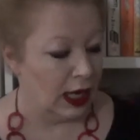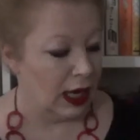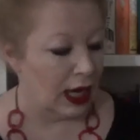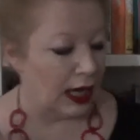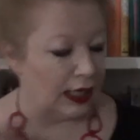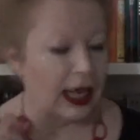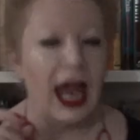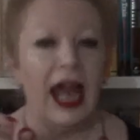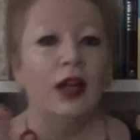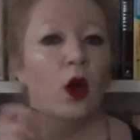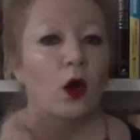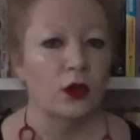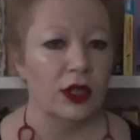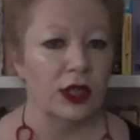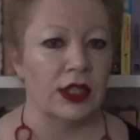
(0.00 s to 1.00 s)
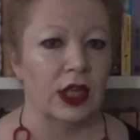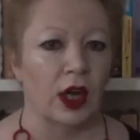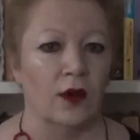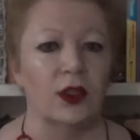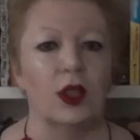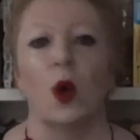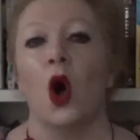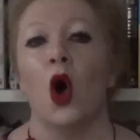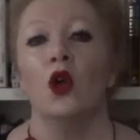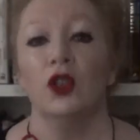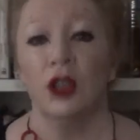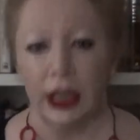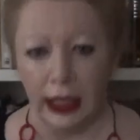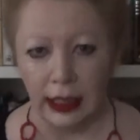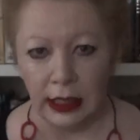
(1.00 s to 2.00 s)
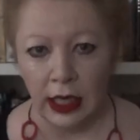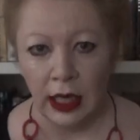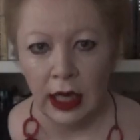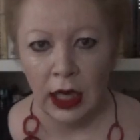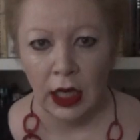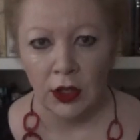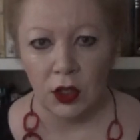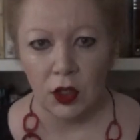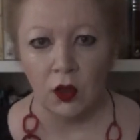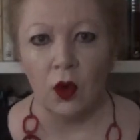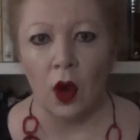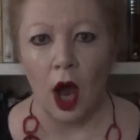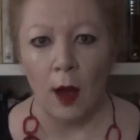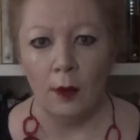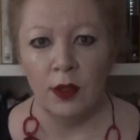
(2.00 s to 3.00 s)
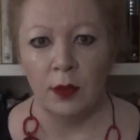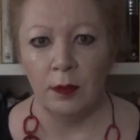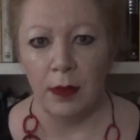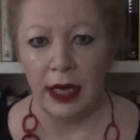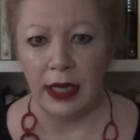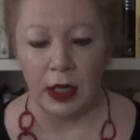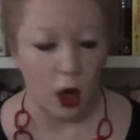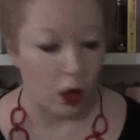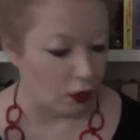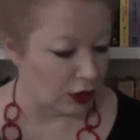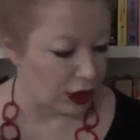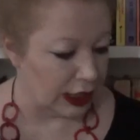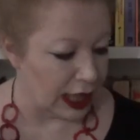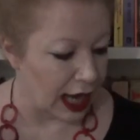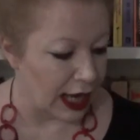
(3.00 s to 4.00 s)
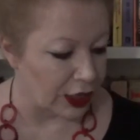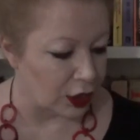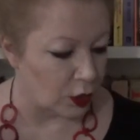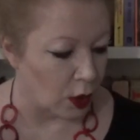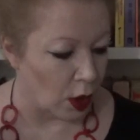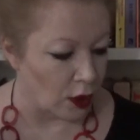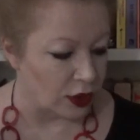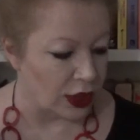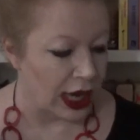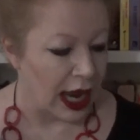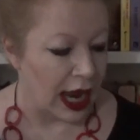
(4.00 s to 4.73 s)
And hang on to yourself. So Onyi described mediocrity as, quote,